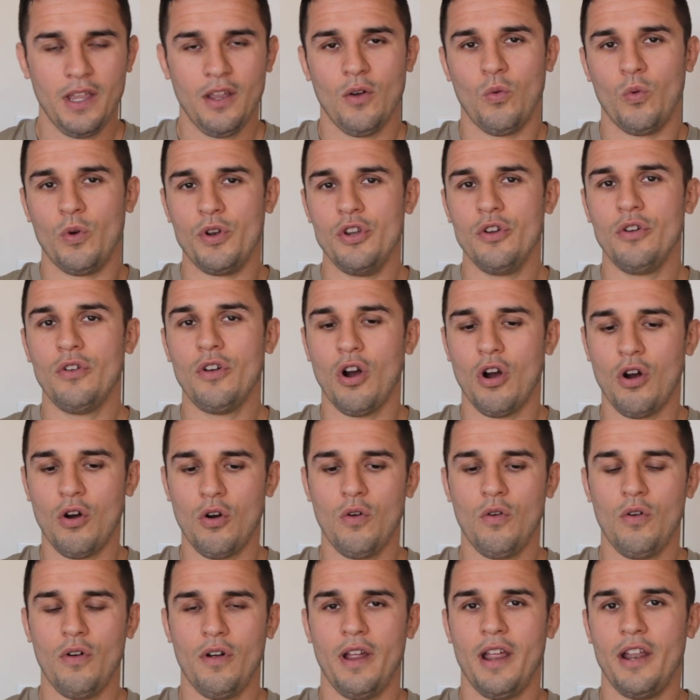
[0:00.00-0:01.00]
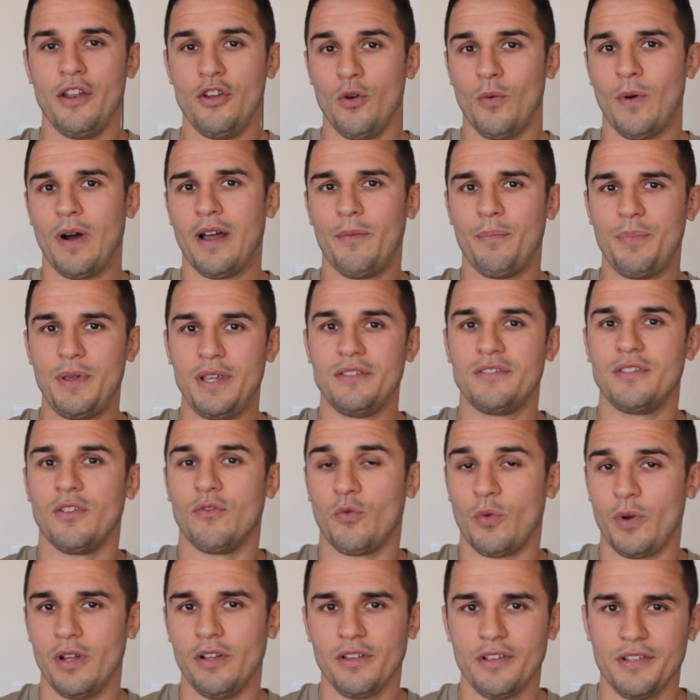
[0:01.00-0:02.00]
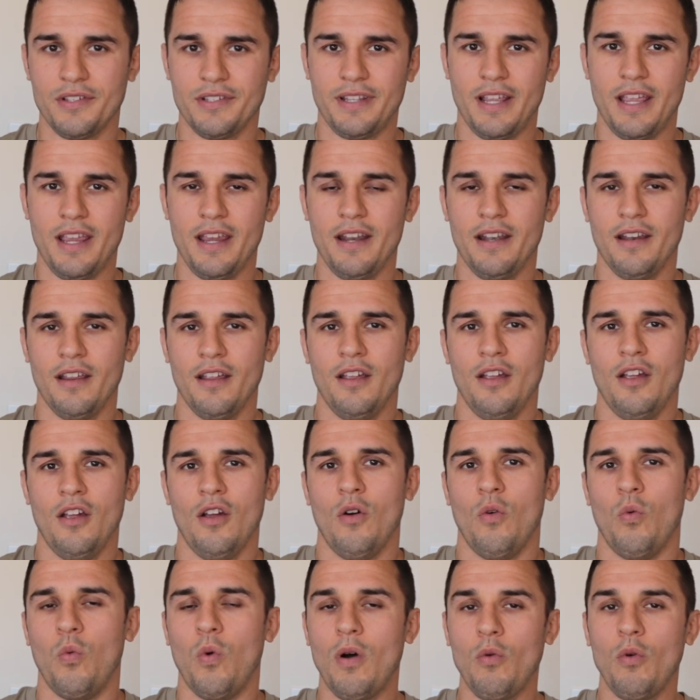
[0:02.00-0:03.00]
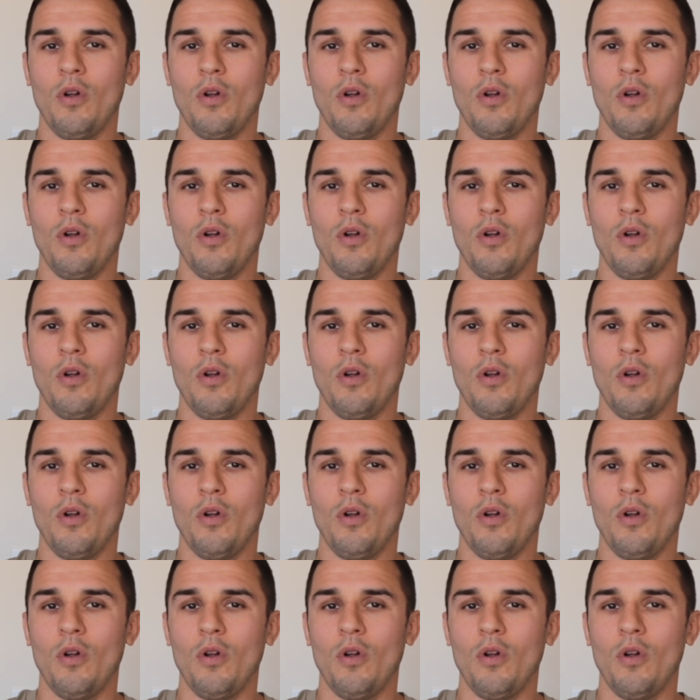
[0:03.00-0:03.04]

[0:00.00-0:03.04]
When you go and you want a piece of real estate, what